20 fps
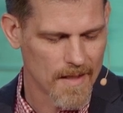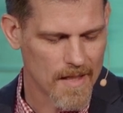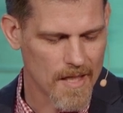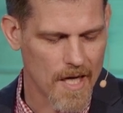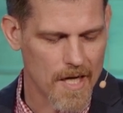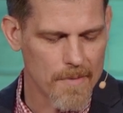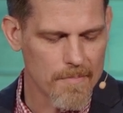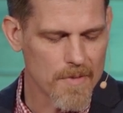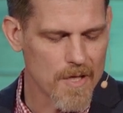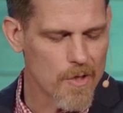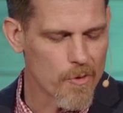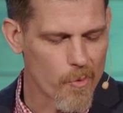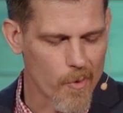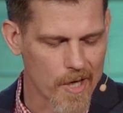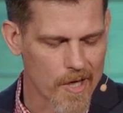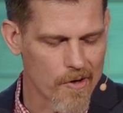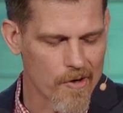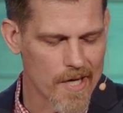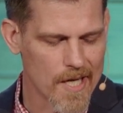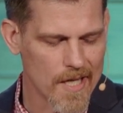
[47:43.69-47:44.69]
Come, you
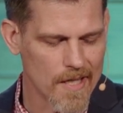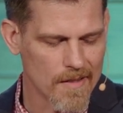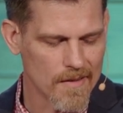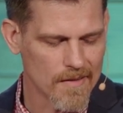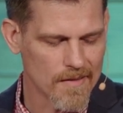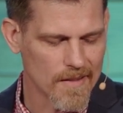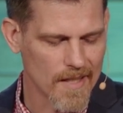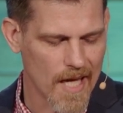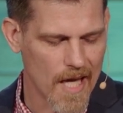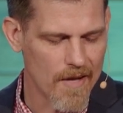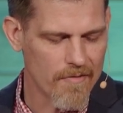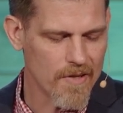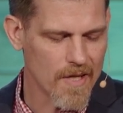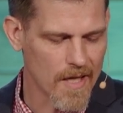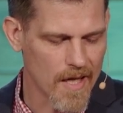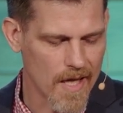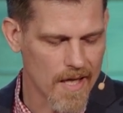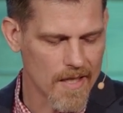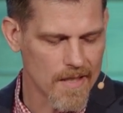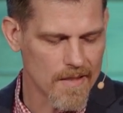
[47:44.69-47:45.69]
weary, heavy
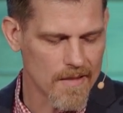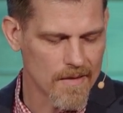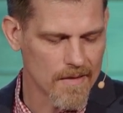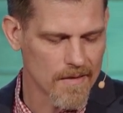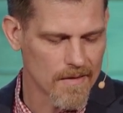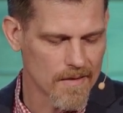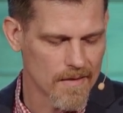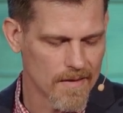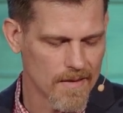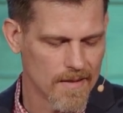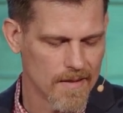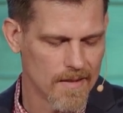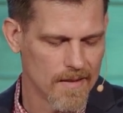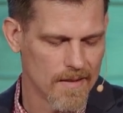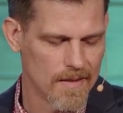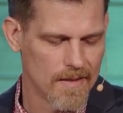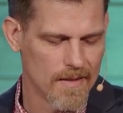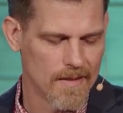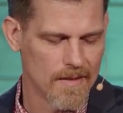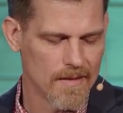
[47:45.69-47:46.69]
laden,
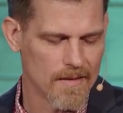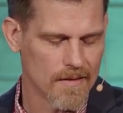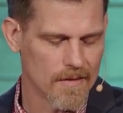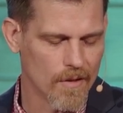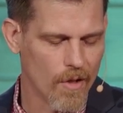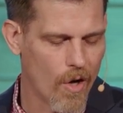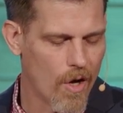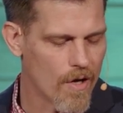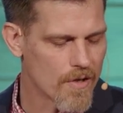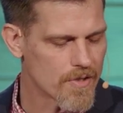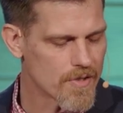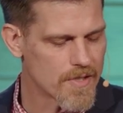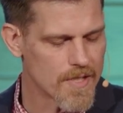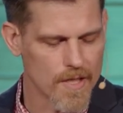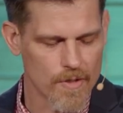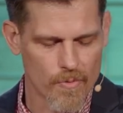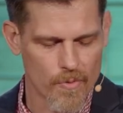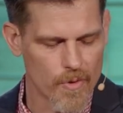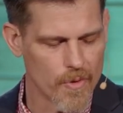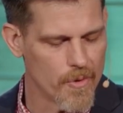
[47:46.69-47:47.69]
lost
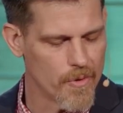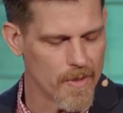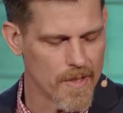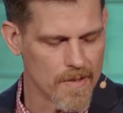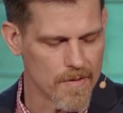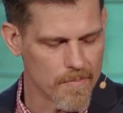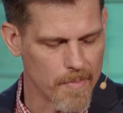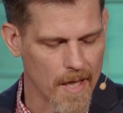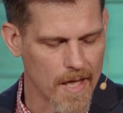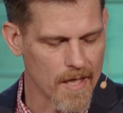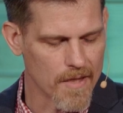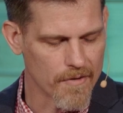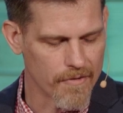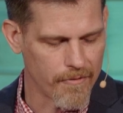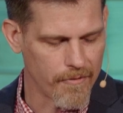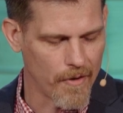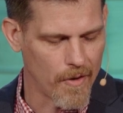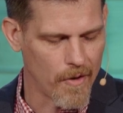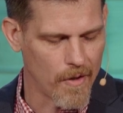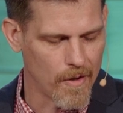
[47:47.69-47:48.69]
and ruined by the
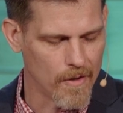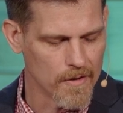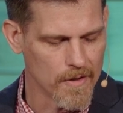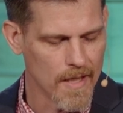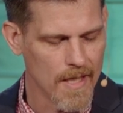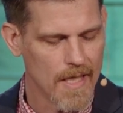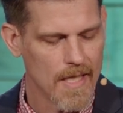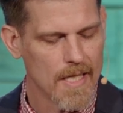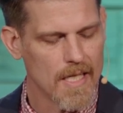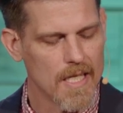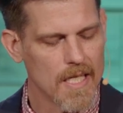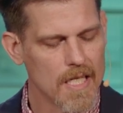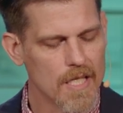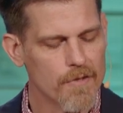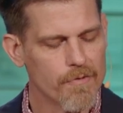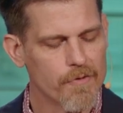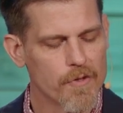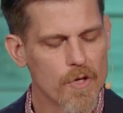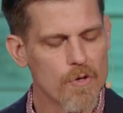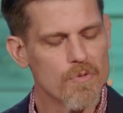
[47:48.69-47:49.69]
fall.
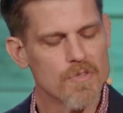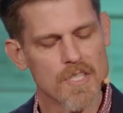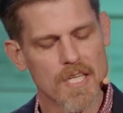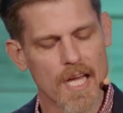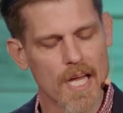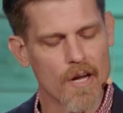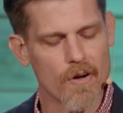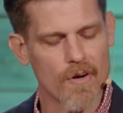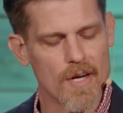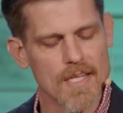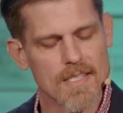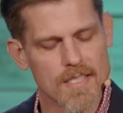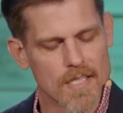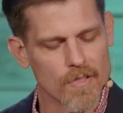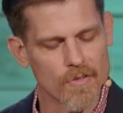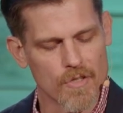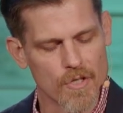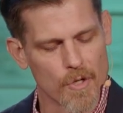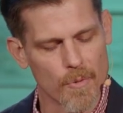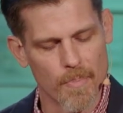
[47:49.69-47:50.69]
If you tarry
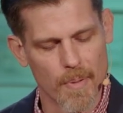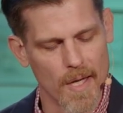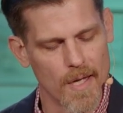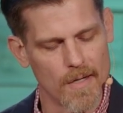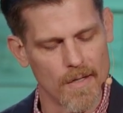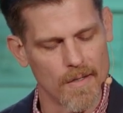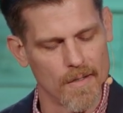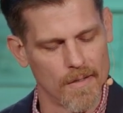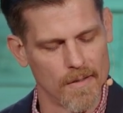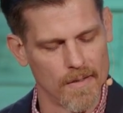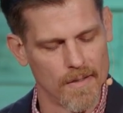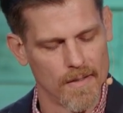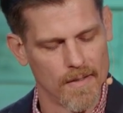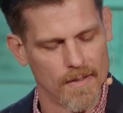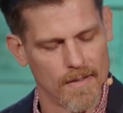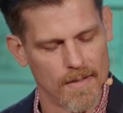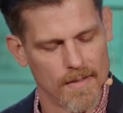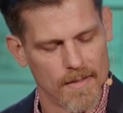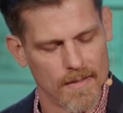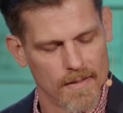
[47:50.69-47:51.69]
till you're better,
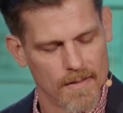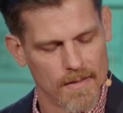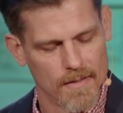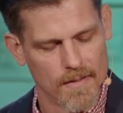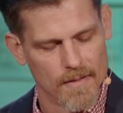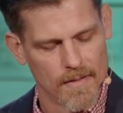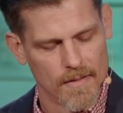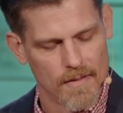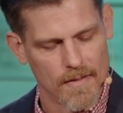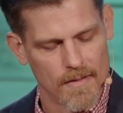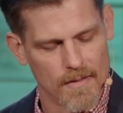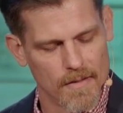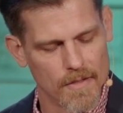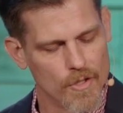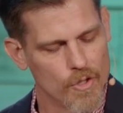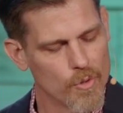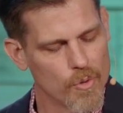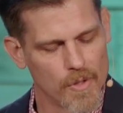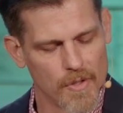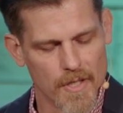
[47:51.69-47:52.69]

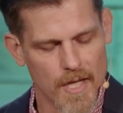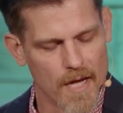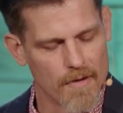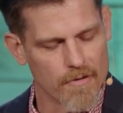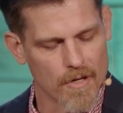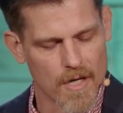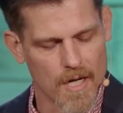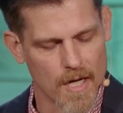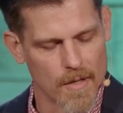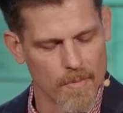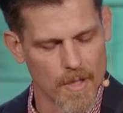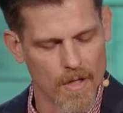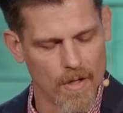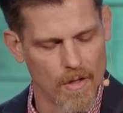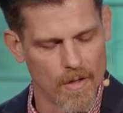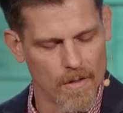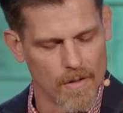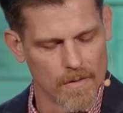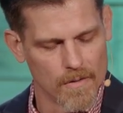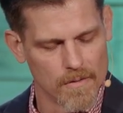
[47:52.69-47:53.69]
you will never come at
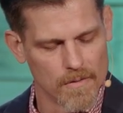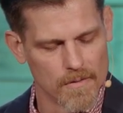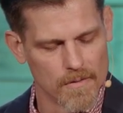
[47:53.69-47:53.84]
all.